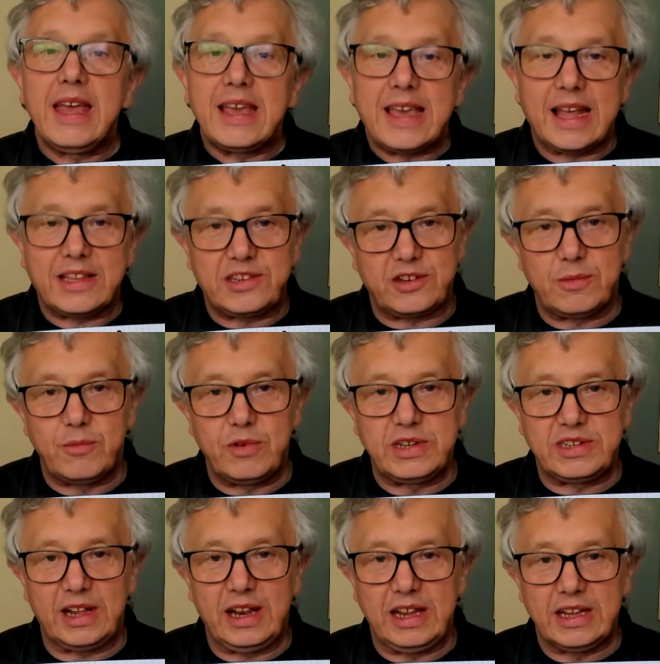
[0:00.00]
get some
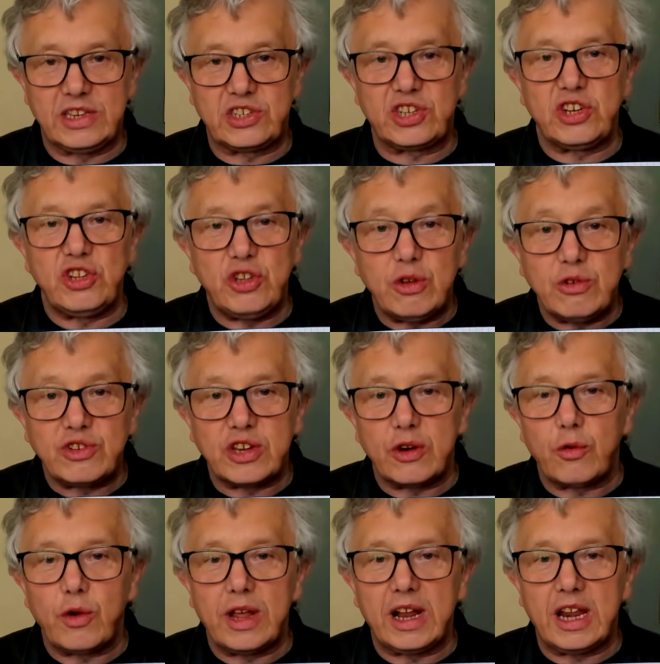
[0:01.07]
resilience and use it
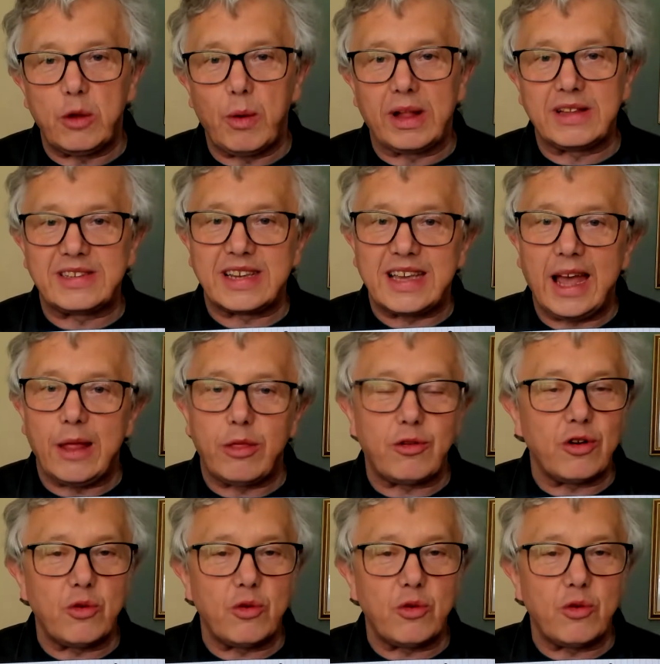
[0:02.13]
really well to get through